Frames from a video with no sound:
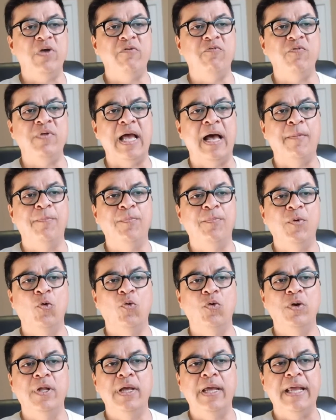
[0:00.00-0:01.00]
when we
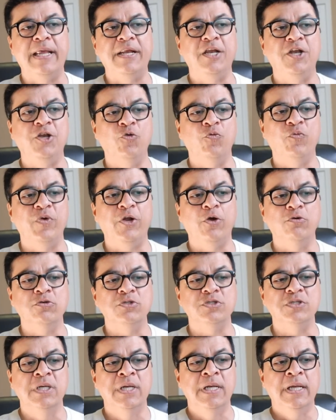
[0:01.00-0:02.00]
upload any new
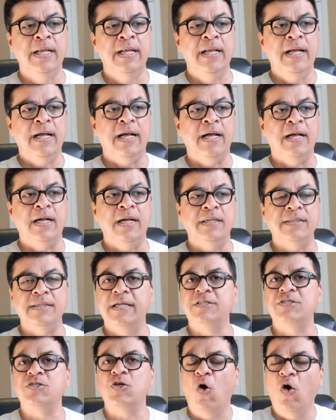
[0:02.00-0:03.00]
videos. Uh,
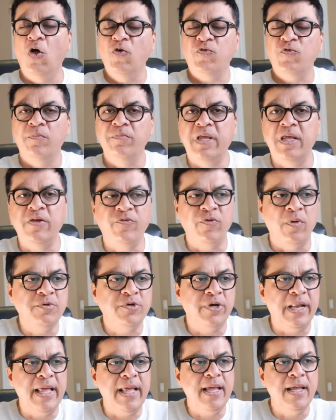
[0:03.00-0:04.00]
that's all from me from
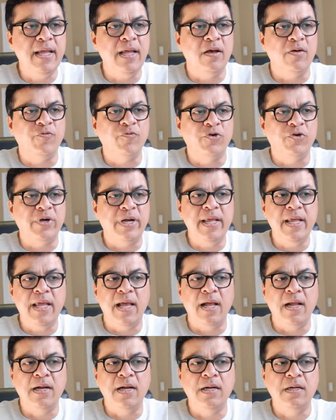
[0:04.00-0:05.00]
today uh, for today,
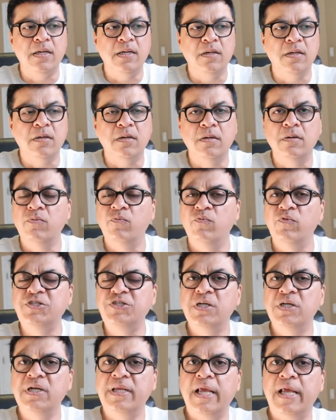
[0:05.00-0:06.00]
and uh, we
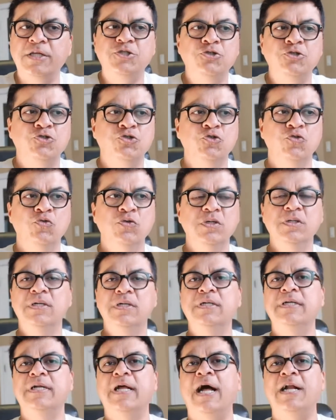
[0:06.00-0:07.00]
shall catch you soon.
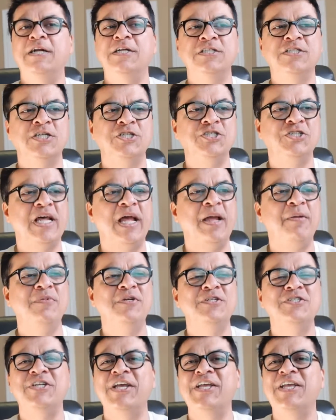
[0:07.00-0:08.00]
Until such
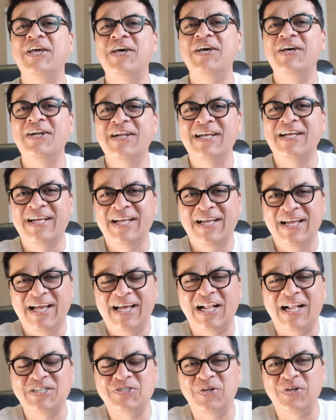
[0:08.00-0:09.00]
time, take care.
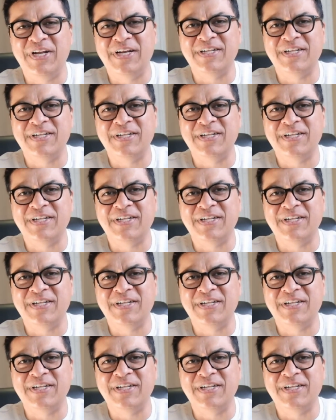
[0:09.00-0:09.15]
I'll see you